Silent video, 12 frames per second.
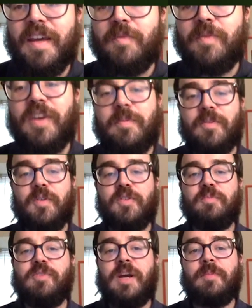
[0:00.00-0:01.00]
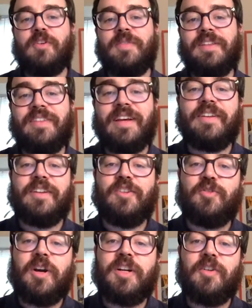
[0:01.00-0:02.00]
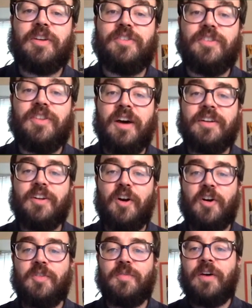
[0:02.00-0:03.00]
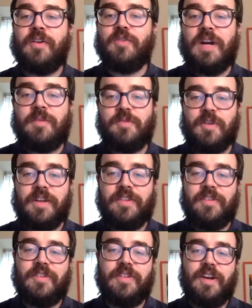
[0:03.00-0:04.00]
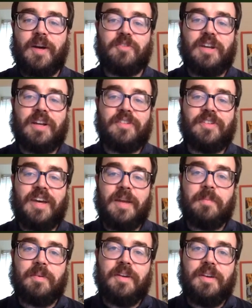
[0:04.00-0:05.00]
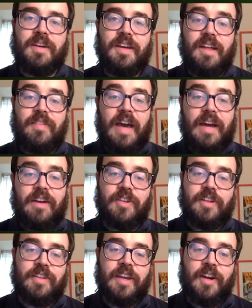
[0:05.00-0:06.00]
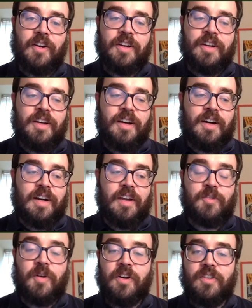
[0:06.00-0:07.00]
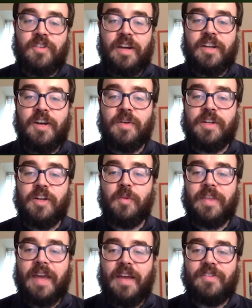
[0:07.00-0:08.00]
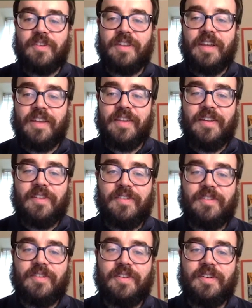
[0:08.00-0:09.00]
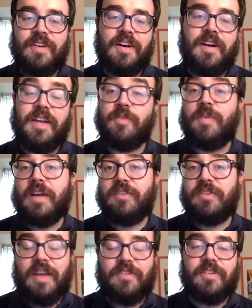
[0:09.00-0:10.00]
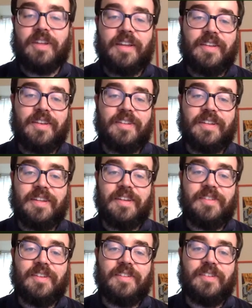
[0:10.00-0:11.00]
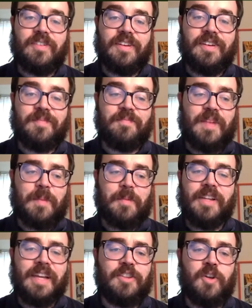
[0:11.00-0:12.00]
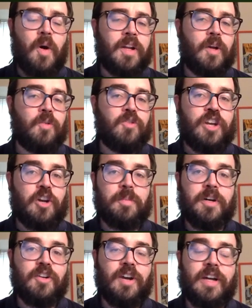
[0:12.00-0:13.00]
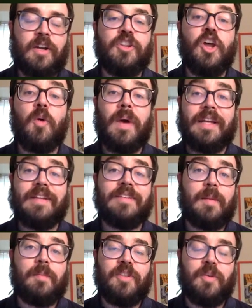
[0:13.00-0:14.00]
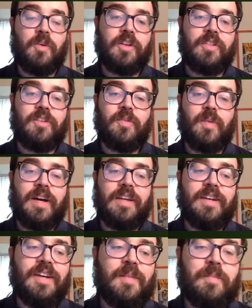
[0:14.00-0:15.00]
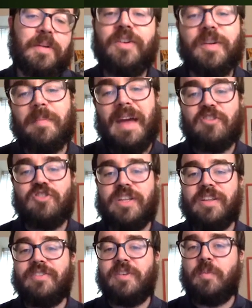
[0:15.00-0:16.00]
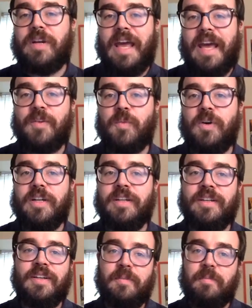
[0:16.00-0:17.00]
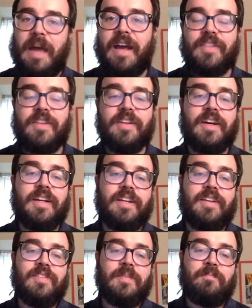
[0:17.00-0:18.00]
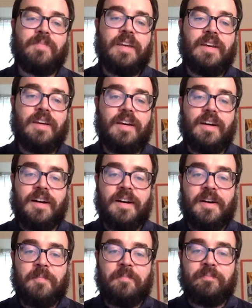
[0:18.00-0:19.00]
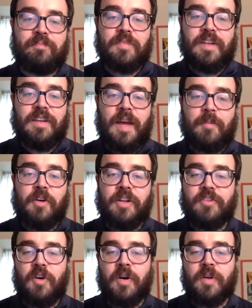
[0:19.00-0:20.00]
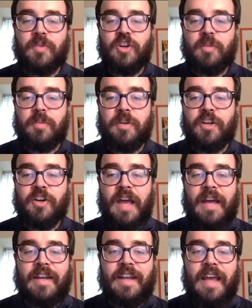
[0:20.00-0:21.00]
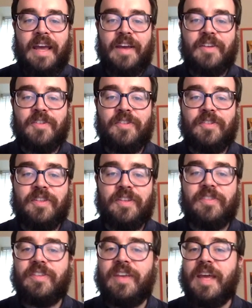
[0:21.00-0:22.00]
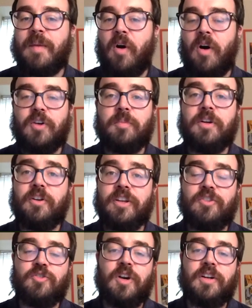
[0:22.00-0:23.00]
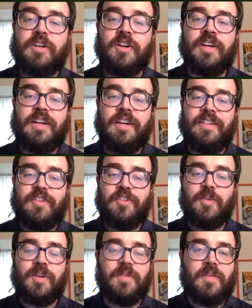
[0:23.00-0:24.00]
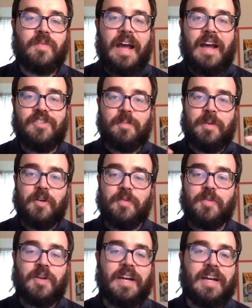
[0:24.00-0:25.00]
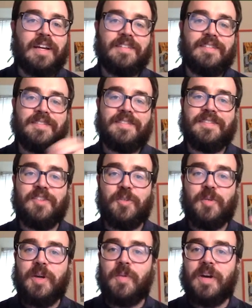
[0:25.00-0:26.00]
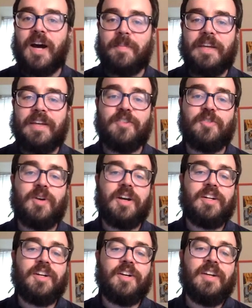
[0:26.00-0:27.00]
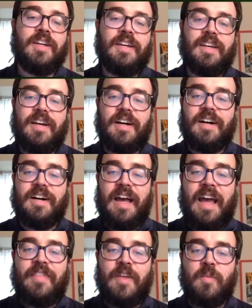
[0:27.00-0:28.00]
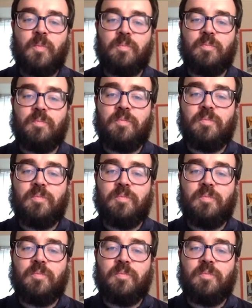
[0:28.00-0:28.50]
if the type of the first parameter of the selected constructor is not an r-value reference to the object's type. That is in there, uh, as far as I know, to deal with cases like this. Uh, it affects cases like this, at least. This is a, I'm calling it an auto share putter. I don't know any types that work this way, but I could imagine that someone had one back in the 90s. Um, I'm calling this auto share putter, and it has the same auto putter constructor that's sort of a fast pilfering pseudo copy constructor. Uh, and then